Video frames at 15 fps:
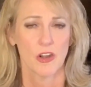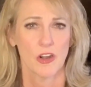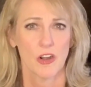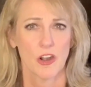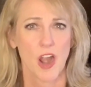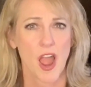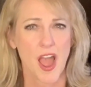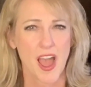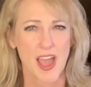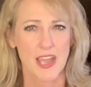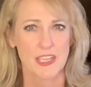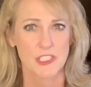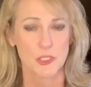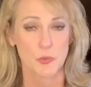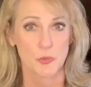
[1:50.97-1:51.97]
Her
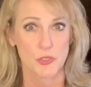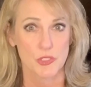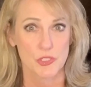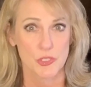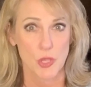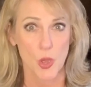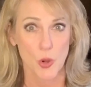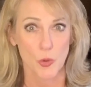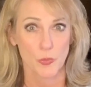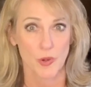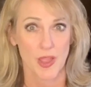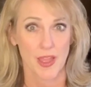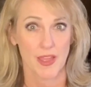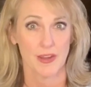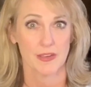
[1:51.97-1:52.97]
eyes were so
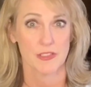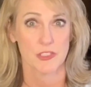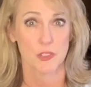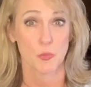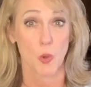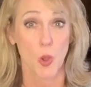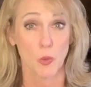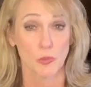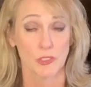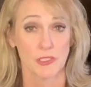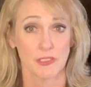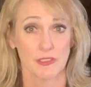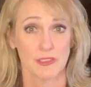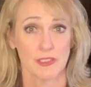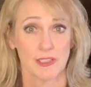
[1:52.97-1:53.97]
red and
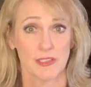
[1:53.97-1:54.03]
swollen.